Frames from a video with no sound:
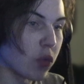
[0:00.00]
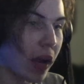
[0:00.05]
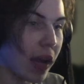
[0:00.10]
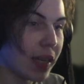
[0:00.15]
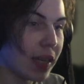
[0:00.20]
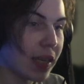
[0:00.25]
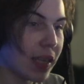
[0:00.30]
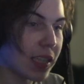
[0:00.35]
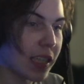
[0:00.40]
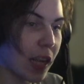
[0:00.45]

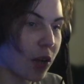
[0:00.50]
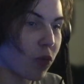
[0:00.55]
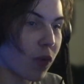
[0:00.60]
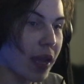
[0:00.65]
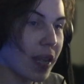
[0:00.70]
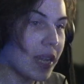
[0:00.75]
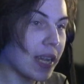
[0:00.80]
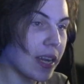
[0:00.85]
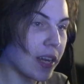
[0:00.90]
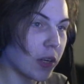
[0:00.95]
Because like
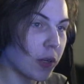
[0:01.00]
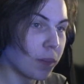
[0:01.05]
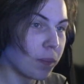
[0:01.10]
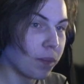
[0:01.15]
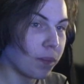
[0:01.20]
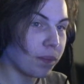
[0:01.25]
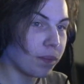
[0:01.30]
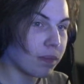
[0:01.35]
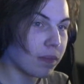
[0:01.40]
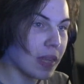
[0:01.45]
right here,
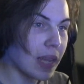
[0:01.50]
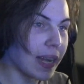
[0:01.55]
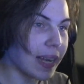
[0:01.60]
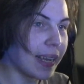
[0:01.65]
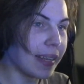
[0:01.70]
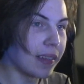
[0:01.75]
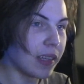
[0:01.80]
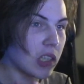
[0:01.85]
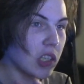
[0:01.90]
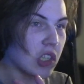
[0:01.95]

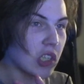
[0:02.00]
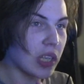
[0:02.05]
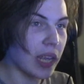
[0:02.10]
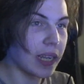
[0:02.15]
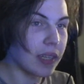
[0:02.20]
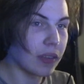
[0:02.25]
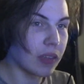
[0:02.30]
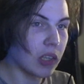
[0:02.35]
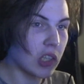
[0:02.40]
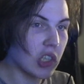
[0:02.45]
again, this is
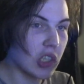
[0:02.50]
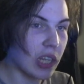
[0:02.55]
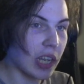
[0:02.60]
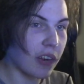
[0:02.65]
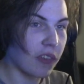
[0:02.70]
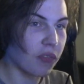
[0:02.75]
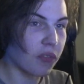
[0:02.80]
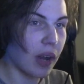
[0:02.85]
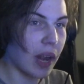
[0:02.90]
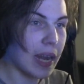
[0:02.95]
like
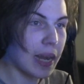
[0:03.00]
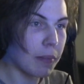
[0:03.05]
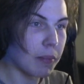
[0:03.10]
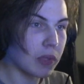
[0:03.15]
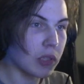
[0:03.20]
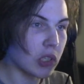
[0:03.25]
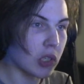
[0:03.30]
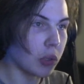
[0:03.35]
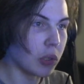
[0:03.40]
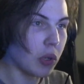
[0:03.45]
framed,
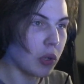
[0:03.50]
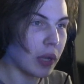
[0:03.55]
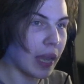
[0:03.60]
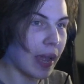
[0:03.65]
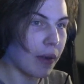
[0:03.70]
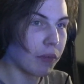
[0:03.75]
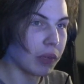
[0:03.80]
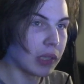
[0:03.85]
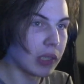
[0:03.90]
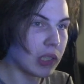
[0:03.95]
so you
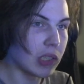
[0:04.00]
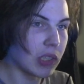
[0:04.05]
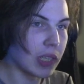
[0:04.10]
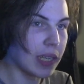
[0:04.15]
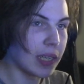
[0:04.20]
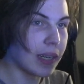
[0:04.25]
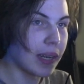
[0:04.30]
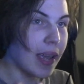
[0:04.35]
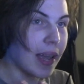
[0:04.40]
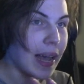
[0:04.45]
can't really see
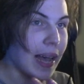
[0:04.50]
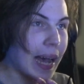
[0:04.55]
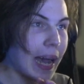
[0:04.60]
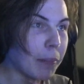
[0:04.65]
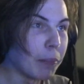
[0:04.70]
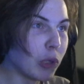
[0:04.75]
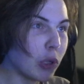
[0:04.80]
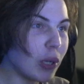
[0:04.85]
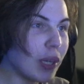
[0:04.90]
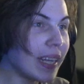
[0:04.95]
it.
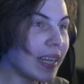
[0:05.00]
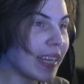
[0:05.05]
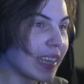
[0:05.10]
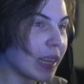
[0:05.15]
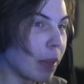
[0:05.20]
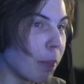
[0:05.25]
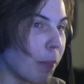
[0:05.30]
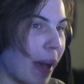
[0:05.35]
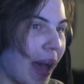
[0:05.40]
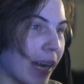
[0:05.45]
I'm looking at the
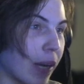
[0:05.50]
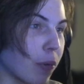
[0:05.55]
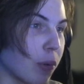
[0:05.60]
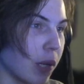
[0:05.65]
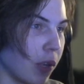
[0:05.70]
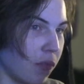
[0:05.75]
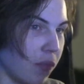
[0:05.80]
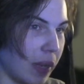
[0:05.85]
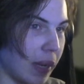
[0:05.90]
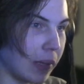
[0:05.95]

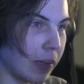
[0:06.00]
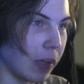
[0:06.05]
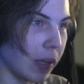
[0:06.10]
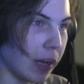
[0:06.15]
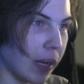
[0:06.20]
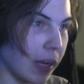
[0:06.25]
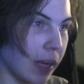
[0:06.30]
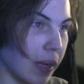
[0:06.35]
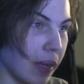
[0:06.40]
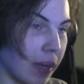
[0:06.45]
background
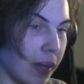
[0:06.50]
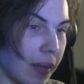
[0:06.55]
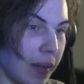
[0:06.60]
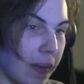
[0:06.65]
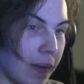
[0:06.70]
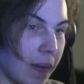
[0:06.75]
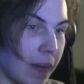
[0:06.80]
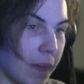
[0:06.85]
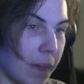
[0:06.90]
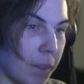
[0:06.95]
fidelity.
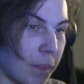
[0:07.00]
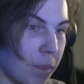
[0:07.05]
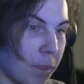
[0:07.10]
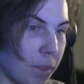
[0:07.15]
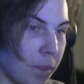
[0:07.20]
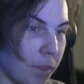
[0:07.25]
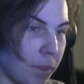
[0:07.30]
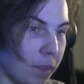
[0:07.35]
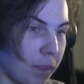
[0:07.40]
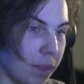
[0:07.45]

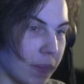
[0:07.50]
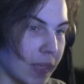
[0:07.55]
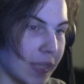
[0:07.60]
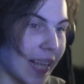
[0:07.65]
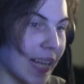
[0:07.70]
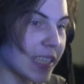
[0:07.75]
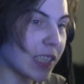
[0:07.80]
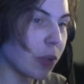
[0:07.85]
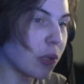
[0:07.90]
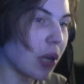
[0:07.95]
Because
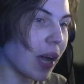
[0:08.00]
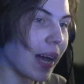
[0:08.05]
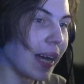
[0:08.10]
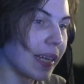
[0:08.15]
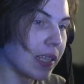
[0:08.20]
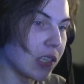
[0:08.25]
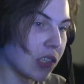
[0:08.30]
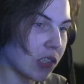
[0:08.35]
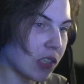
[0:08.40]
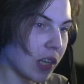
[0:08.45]
that's how you
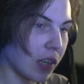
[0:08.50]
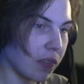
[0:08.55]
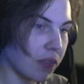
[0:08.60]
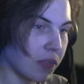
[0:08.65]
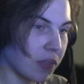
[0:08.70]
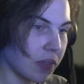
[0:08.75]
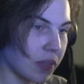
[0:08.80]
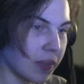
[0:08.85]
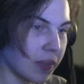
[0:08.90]
hide stuff.